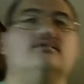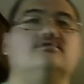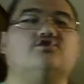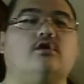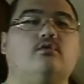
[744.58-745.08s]

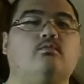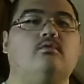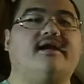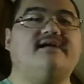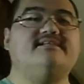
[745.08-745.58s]
so
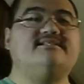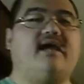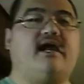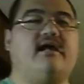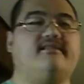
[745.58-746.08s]
would i
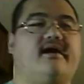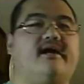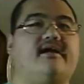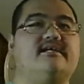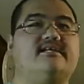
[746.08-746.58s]
say
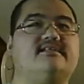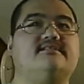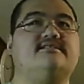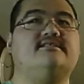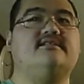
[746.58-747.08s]
that
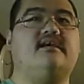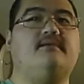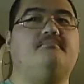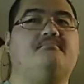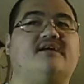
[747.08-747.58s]
it's
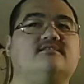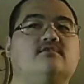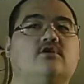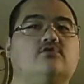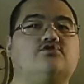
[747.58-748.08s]
the
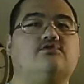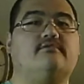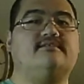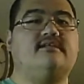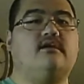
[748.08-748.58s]
best coaster
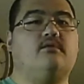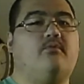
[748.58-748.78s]
at cedar